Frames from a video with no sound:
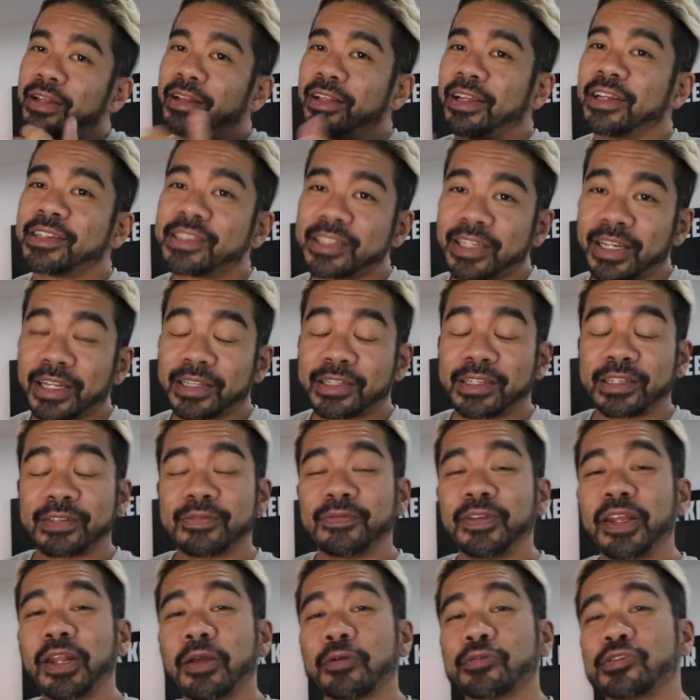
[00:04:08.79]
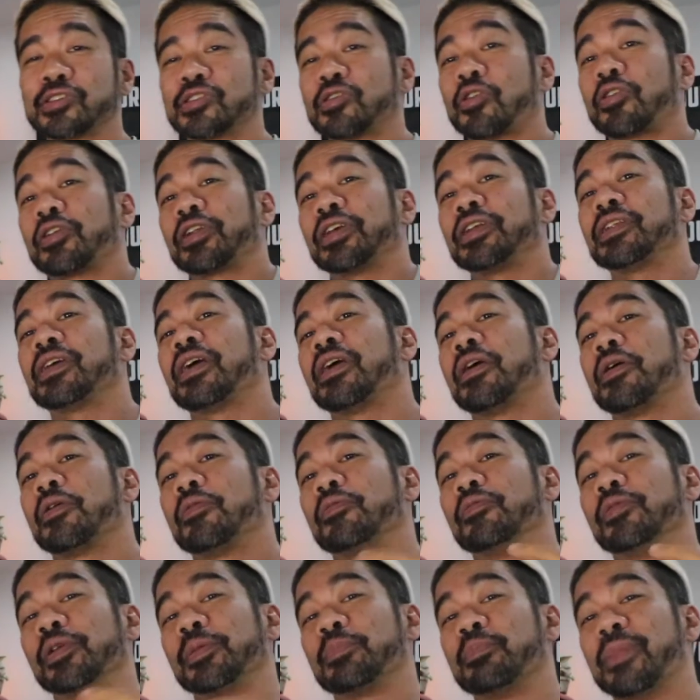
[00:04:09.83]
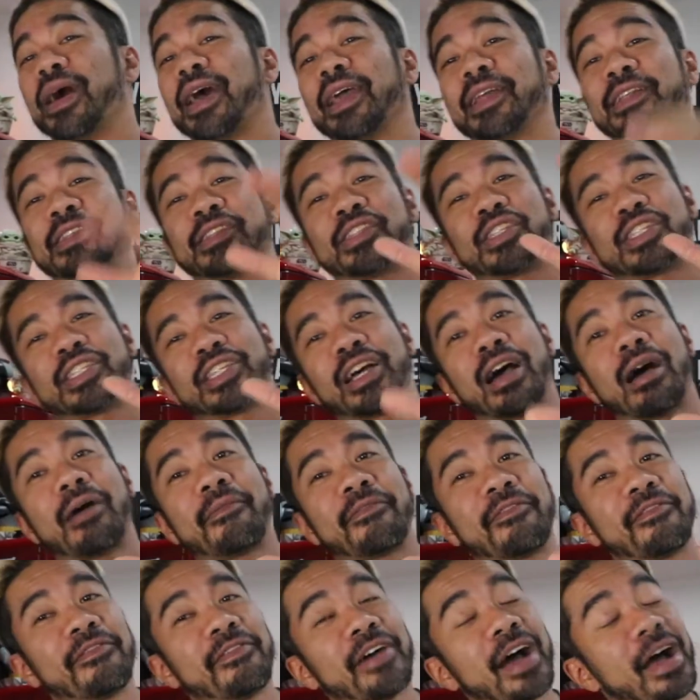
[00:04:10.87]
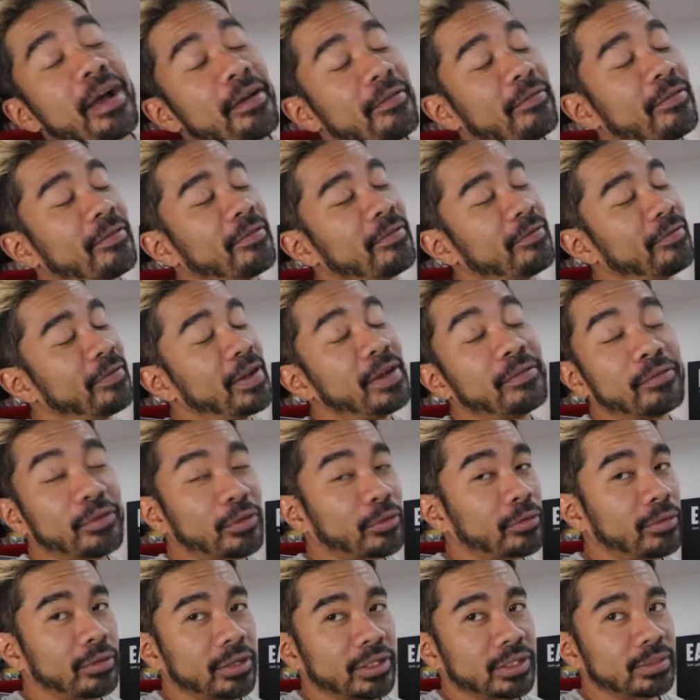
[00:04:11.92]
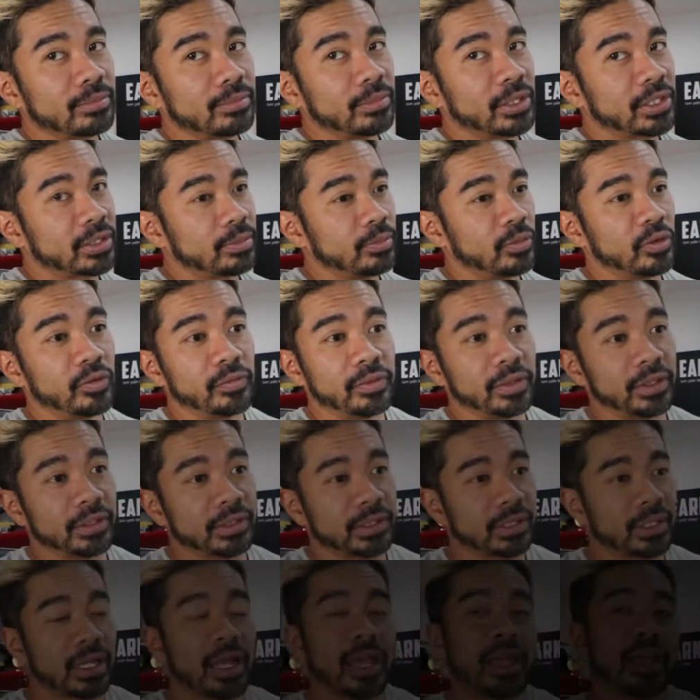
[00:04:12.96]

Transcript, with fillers: let's get this video started with my top five favorite Christmas movies.